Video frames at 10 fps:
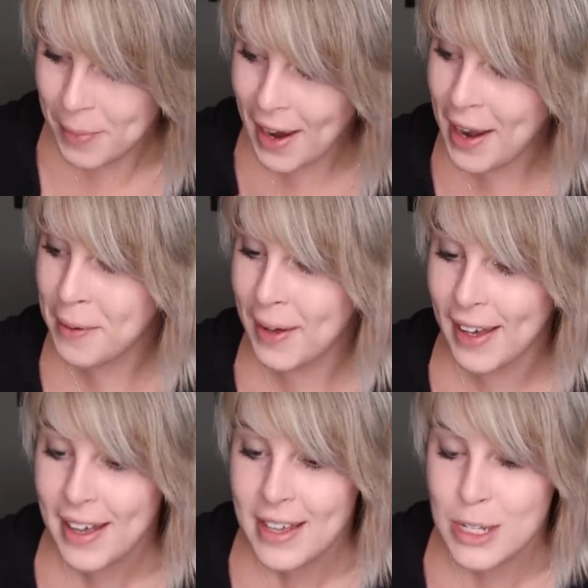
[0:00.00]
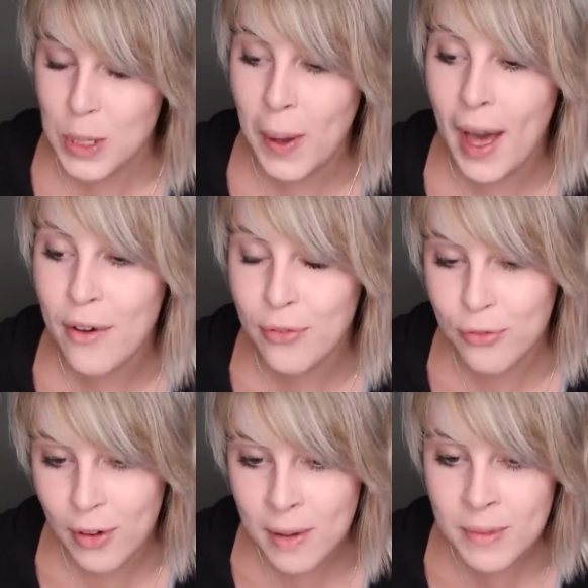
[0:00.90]
But anyway, so
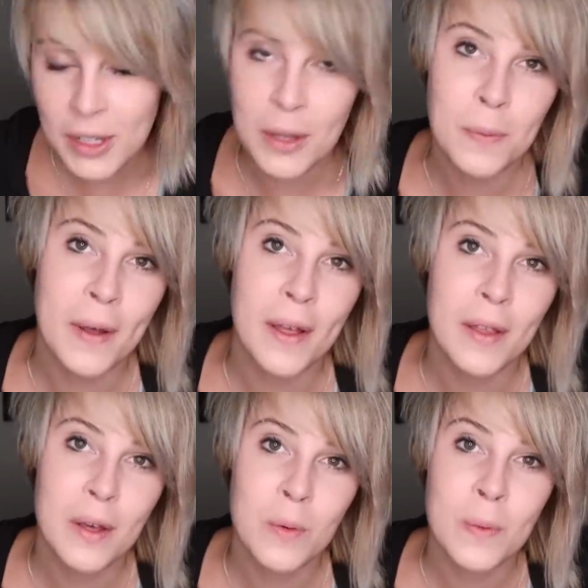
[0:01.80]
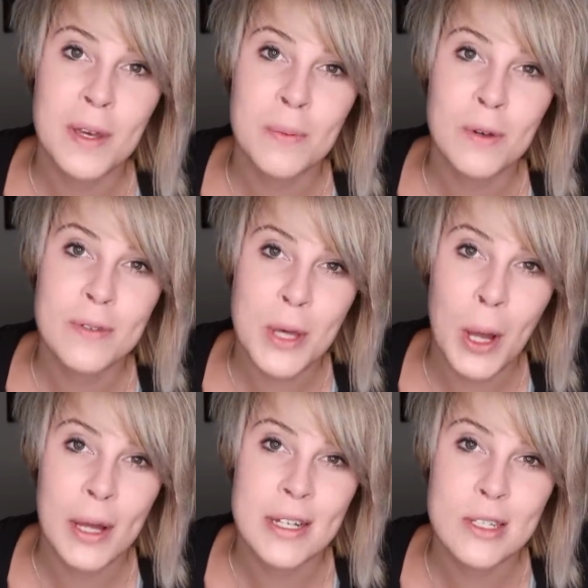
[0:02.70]
from the Goodwill, we moved
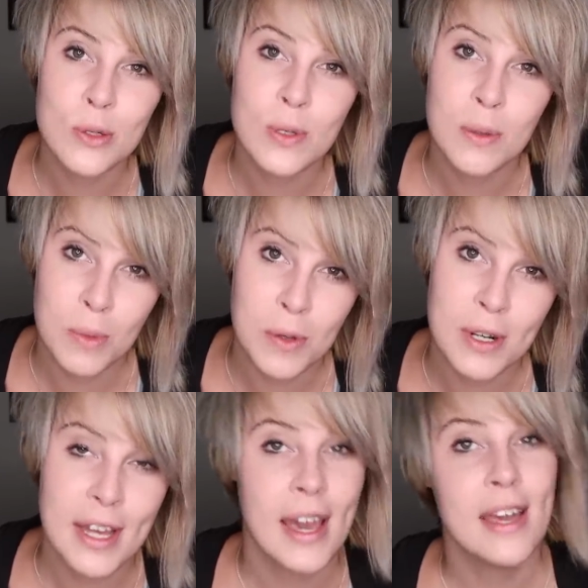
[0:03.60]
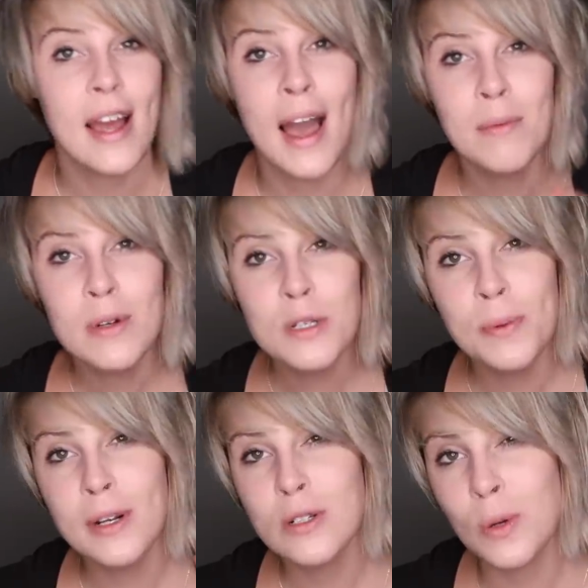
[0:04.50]
on to Community Aid. I'm going to
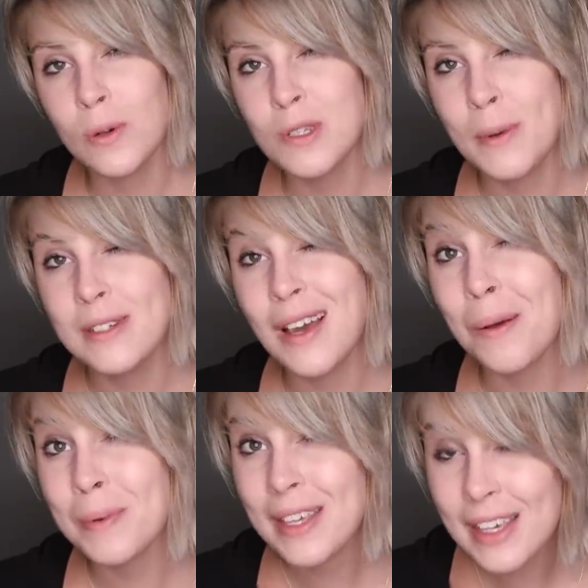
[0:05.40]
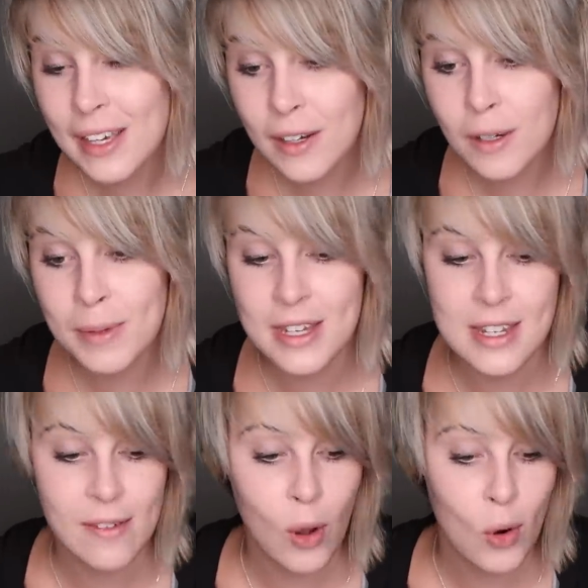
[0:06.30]
put our total spend up here
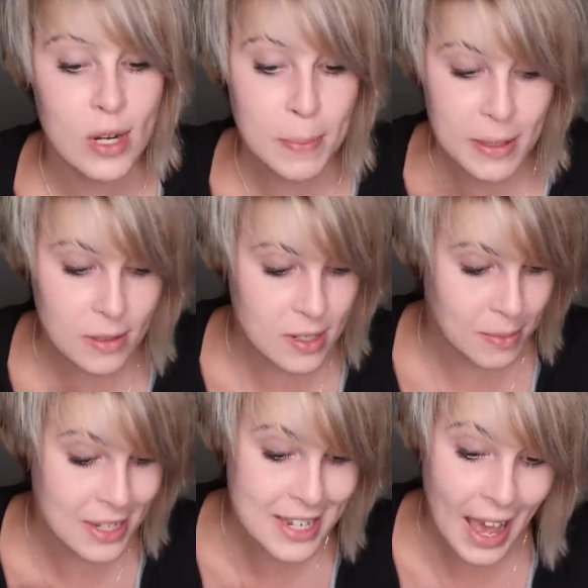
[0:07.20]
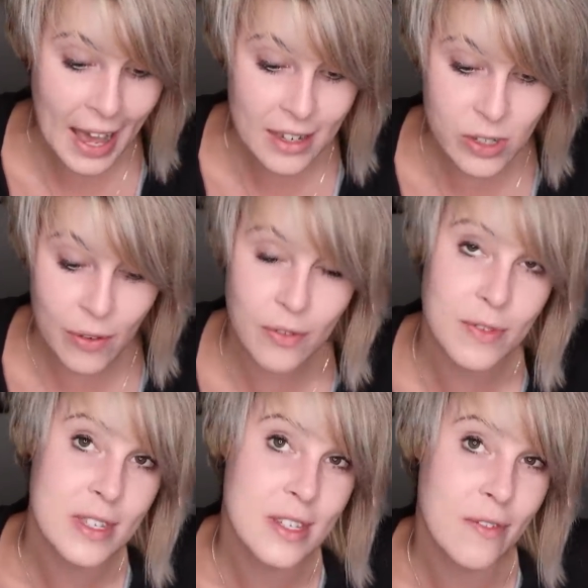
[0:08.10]
because I've already peeled some of the tags off
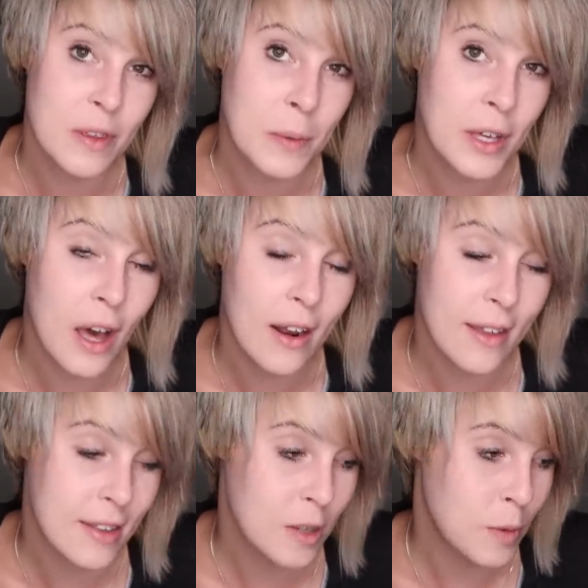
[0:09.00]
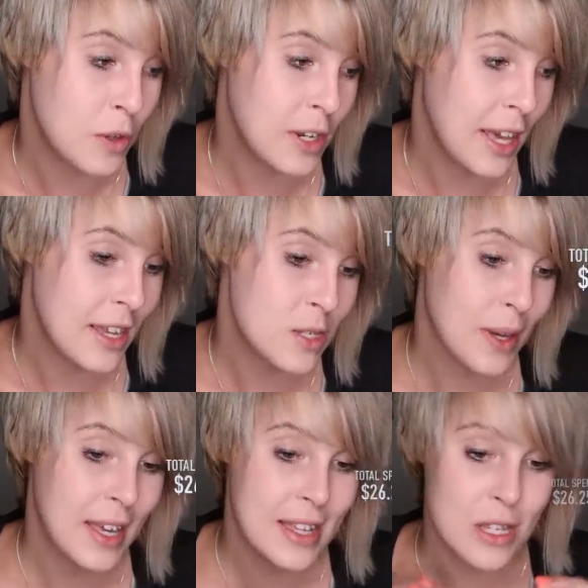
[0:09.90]
of the stuff that we got at the Community Aid, so
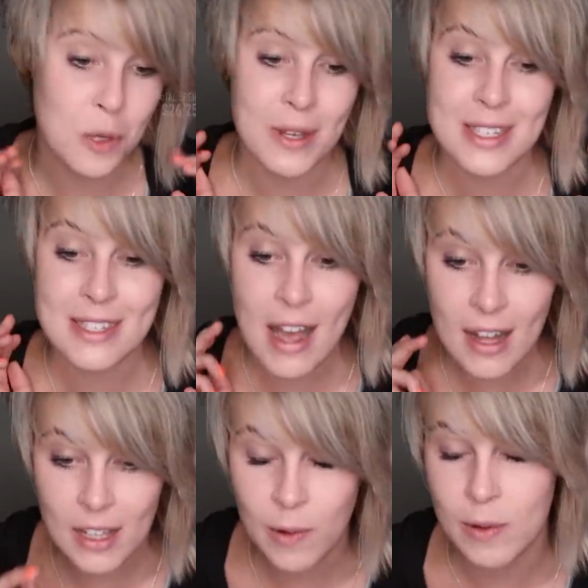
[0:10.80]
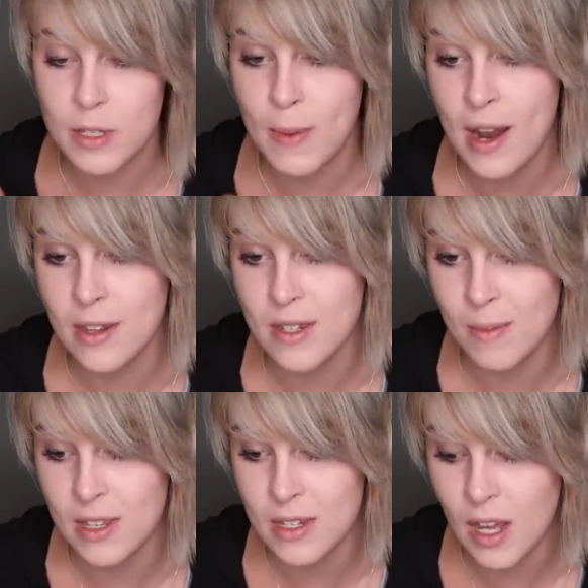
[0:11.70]
I can't tell you exactly what we spent on
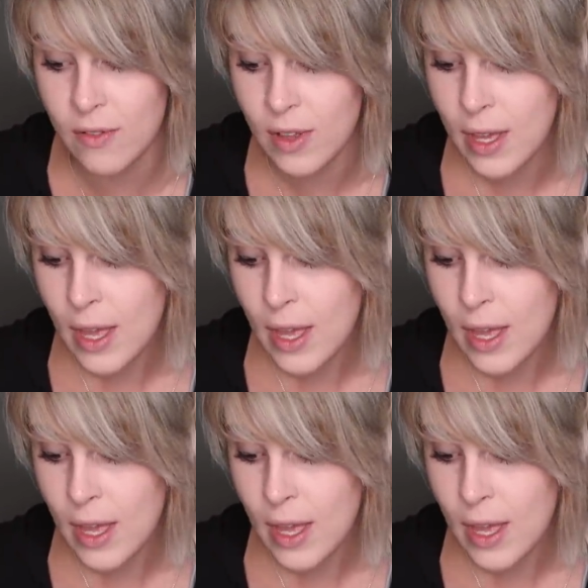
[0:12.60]
some of this stuff.